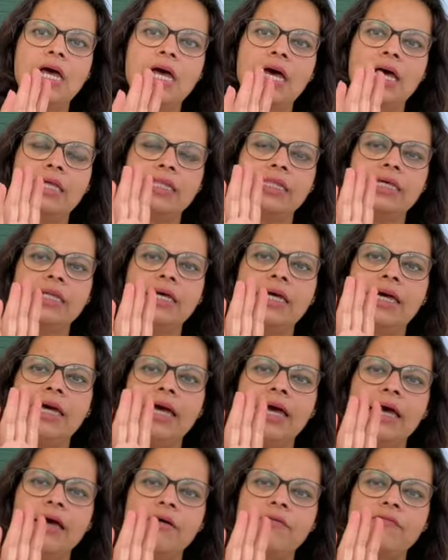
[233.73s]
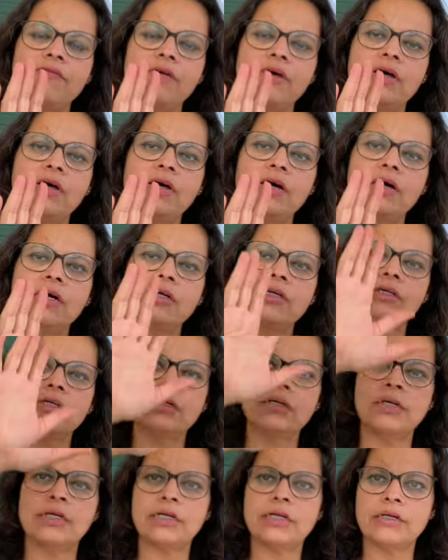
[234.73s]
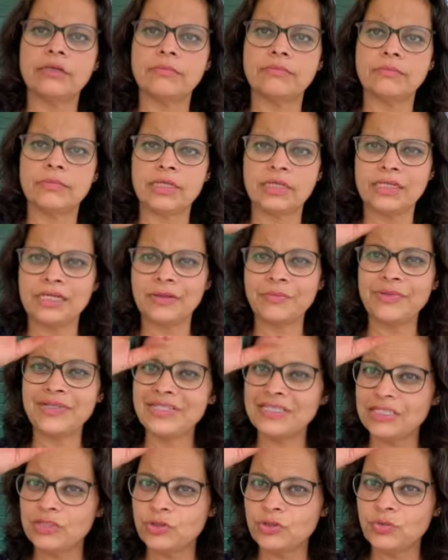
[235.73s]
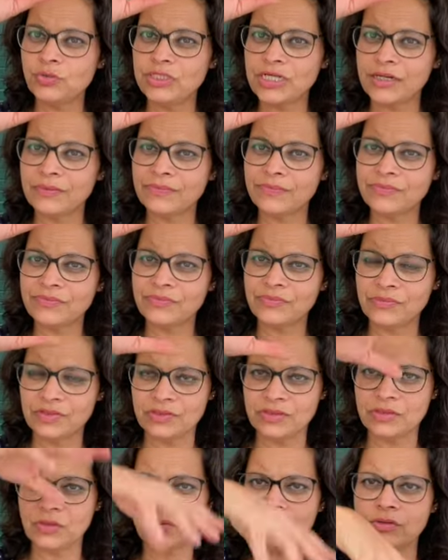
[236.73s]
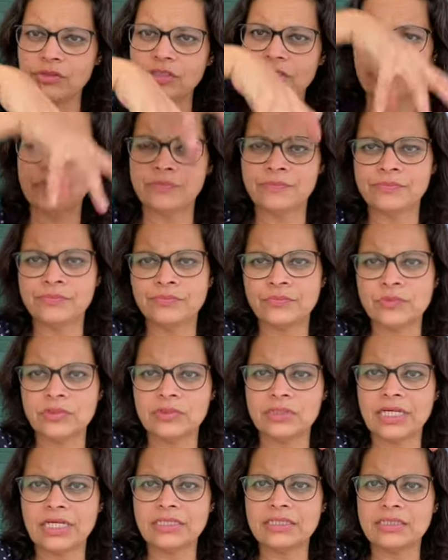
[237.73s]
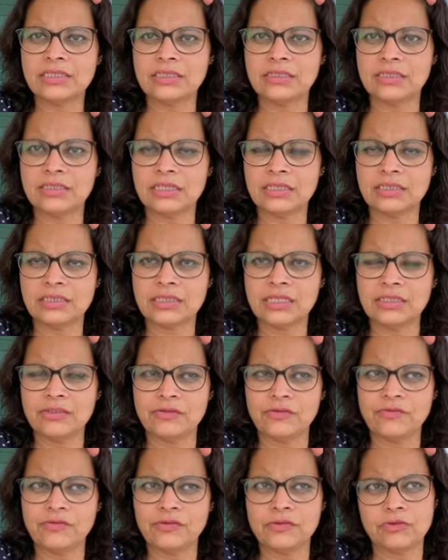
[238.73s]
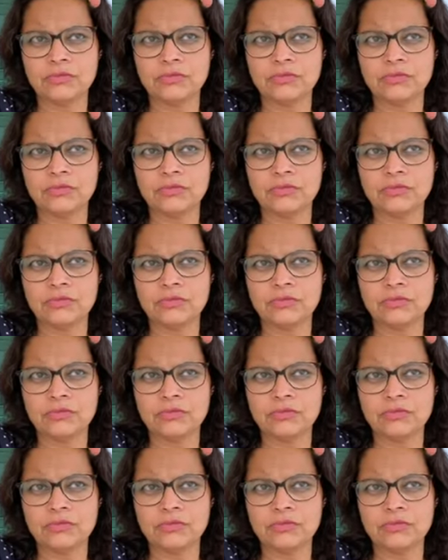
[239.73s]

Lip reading: And then I have an abri de Judas, it's called. So that's kind of